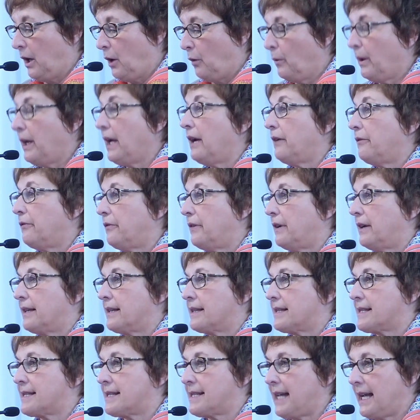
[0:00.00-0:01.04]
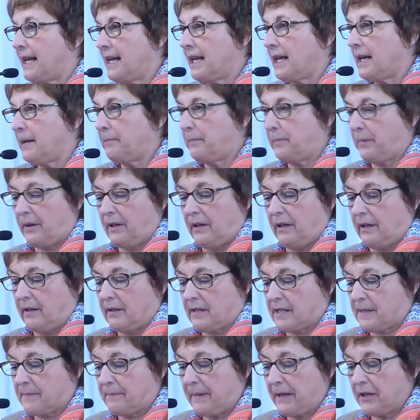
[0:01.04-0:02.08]
We have set up
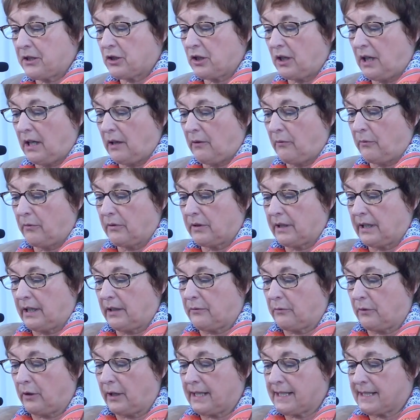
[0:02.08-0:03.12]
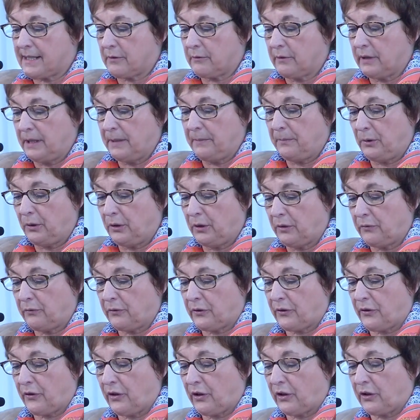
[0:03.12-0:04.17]
a special advisory board
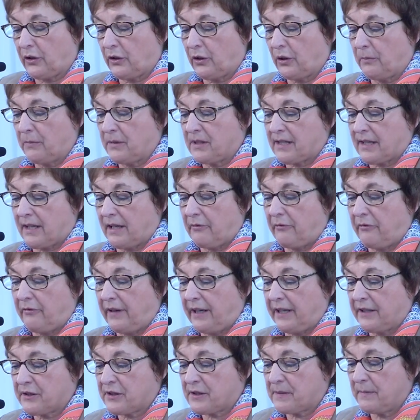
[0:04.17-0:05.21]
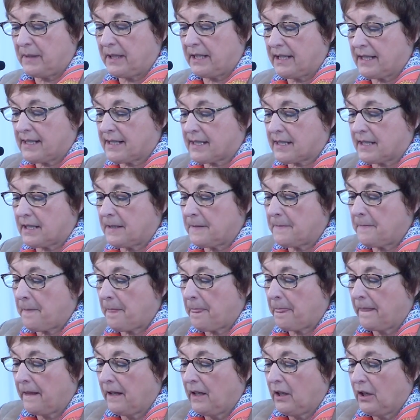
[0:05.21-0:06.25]
for the Economic Affairs Minister,
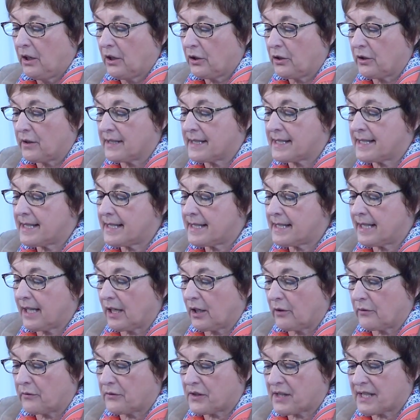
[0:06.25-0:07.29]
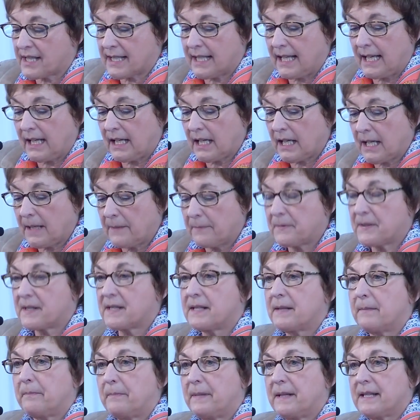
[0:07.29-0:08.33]
consisting of
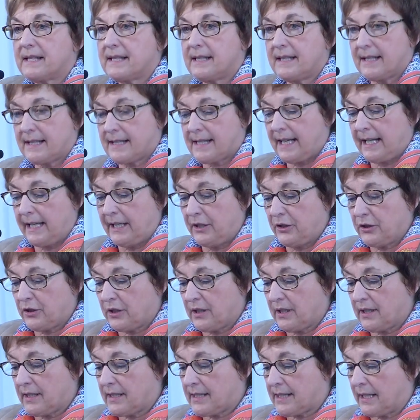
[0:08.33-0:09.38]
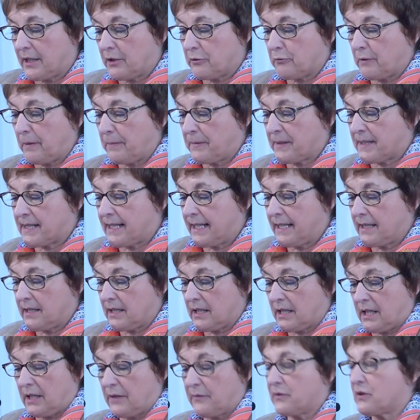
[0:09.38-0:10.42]
startups, business angels, and
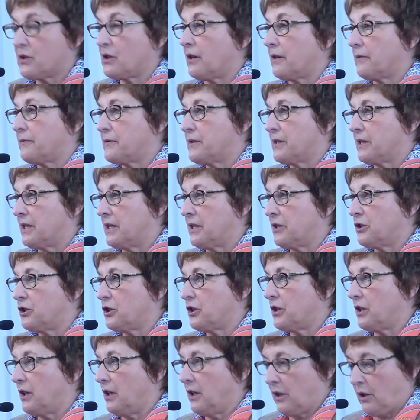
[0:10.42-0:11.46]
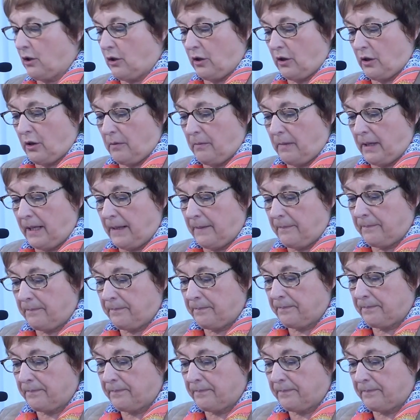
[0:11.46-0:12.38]
representatives of the digital economy.